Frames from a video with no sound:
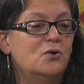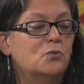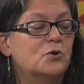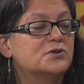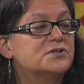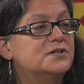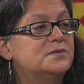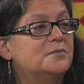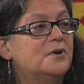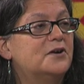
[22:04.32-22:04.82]

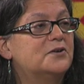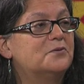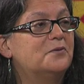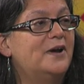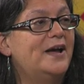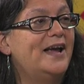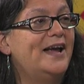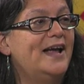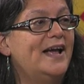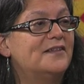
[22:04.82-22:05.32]
worked in
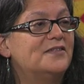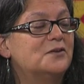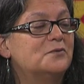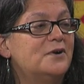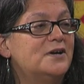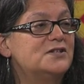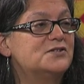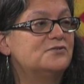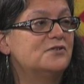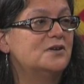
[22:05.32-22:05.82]
Monterey at the
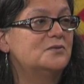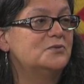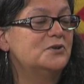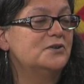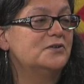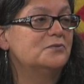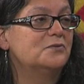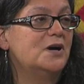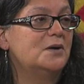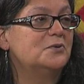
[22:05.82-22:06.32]
restaurant
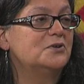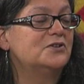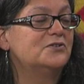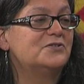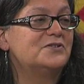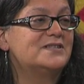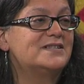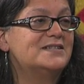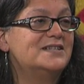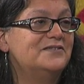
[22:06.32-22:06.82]
where Robert
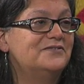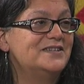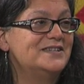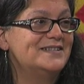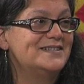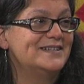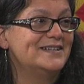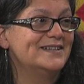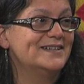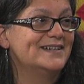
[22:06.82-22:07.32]
Louis
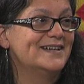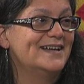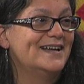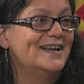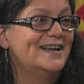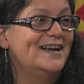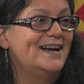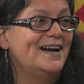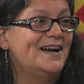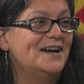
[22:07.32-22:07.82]
Stevenson
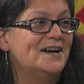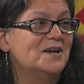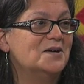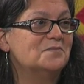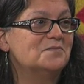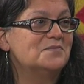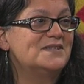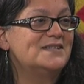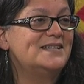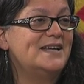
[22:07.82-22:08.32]

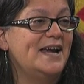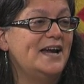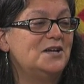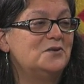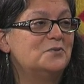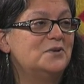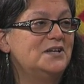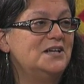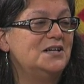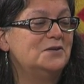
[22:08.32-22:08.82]

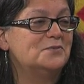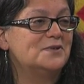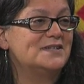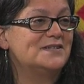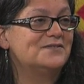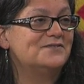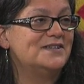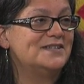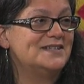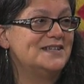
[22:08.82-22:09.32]
stayed when he
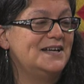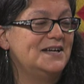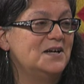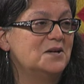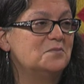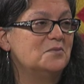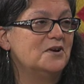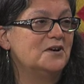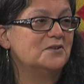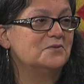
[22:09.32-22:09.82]
was visiting
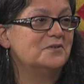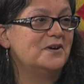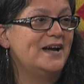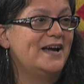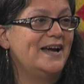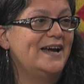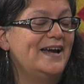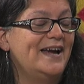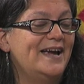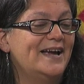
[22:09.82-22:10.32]
in
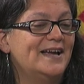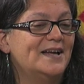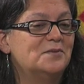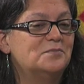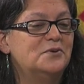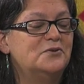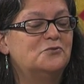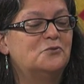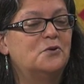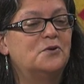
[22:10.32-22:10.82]
Monterey.
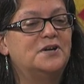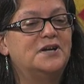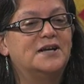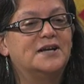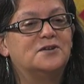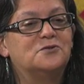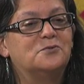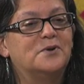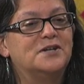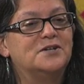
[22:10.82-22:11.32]
And before he
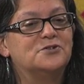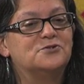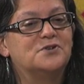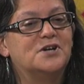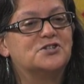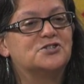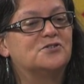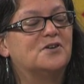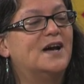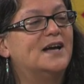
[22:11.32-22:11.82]
had written
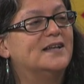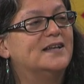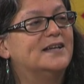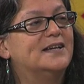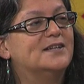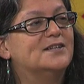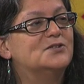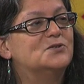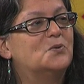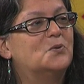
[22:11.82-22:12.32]
Treasure
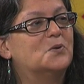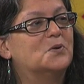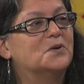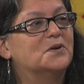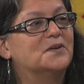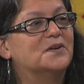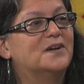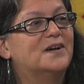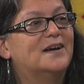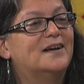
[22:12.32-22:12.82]
Island
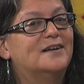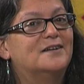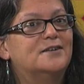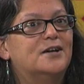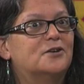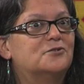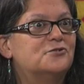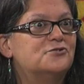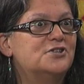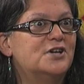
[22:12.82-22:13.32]
or
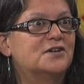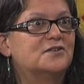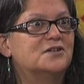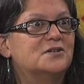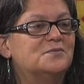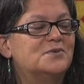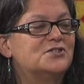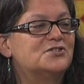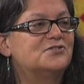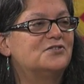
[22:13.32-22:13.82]
Dr. Jekyll
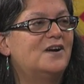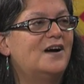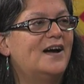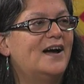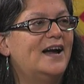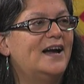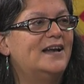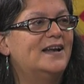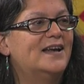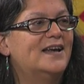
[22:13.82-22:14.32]
and Mr.
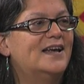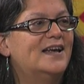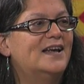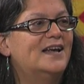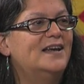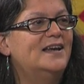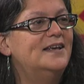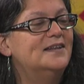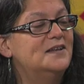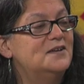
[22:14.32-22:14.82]
Hyde,
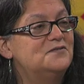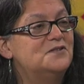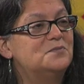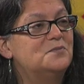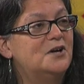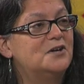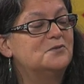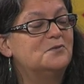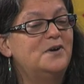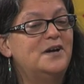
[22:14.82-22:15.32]
he lived in
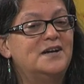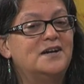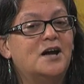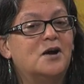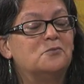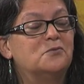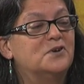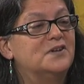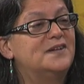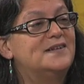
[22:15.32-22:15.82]
Monterey and
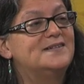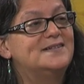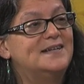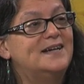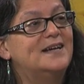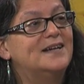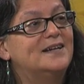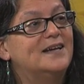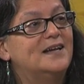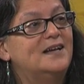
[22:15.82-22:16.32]
got really
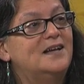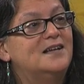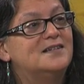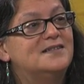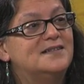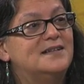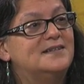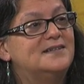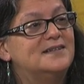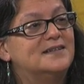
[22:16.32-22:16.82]
sick. And
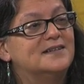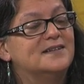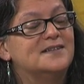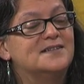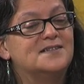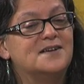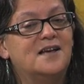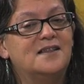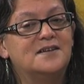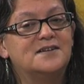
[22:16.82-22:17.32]
Jacinta
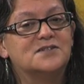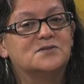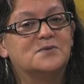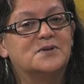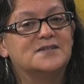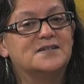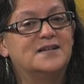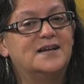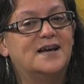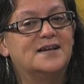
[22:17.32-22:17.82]
Gonzalez
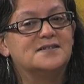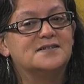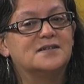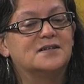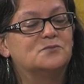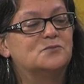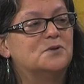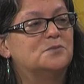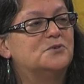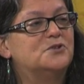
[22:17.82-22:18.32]
was an
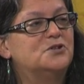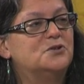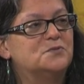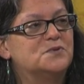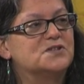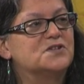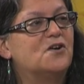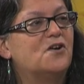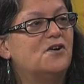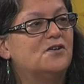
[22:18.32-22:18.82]
Esalen woman who
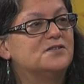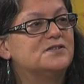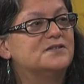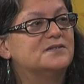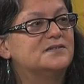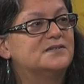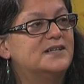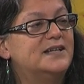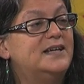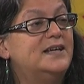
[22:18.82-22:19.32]
was called
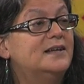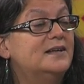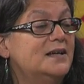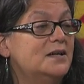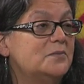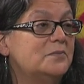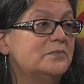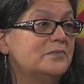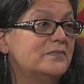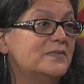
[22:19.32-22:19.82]
to heal
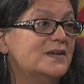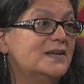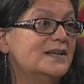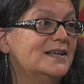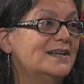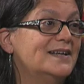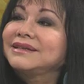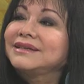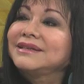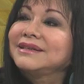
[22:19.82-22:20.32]
him.
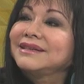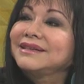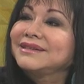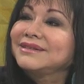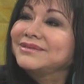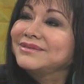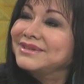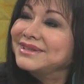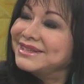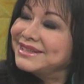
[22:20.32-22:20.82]
Mm-hmm.
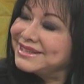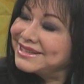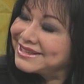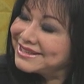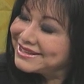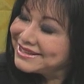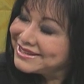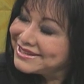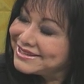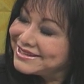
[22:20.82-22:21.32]

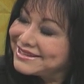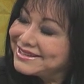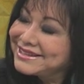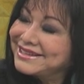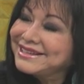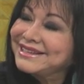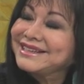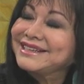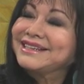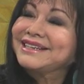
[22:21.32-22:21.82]
So, you
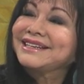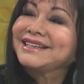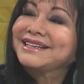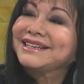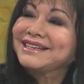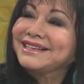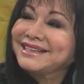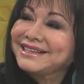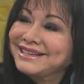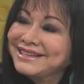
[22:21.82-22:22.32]
know, there's
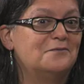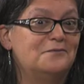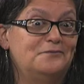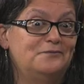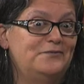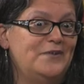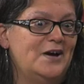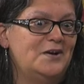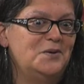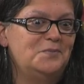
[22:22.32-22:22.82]
this, I
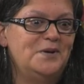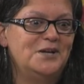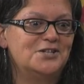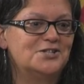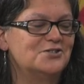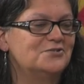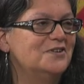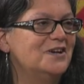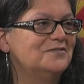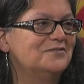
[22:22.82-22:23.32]
found a
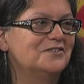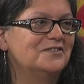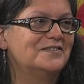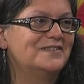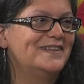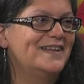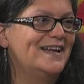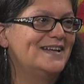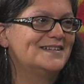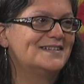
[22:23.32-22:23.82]
picture of her
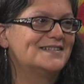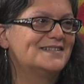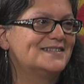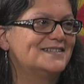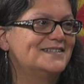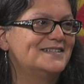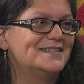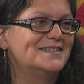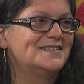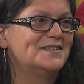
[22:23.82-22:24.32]
that's
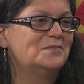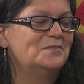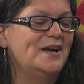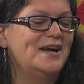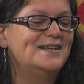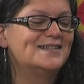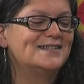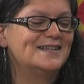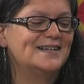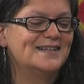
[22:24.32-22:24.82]
just
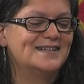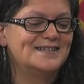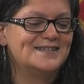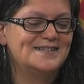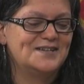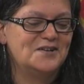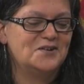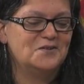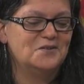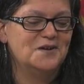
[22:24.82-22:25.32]
amazing.
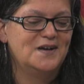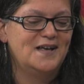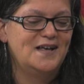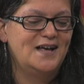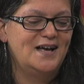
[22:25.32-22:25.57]
So